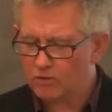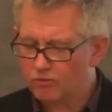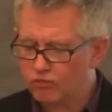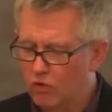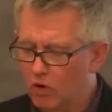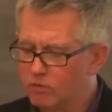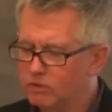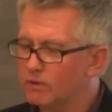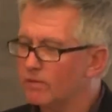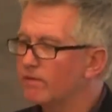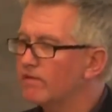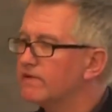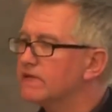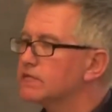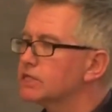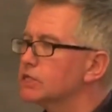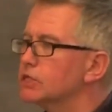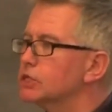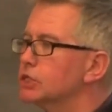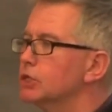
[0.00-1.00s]
problem of
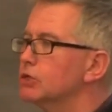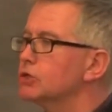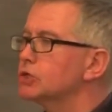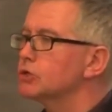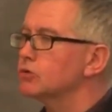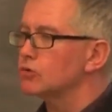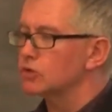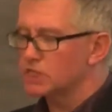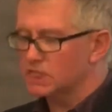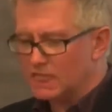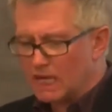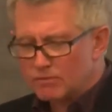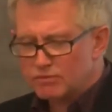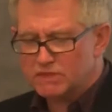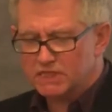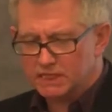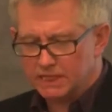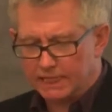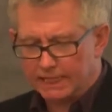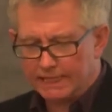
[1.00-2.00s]
institutional
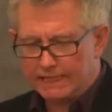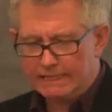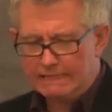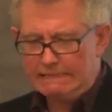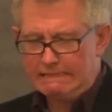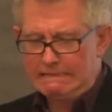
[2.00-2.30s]
subsidy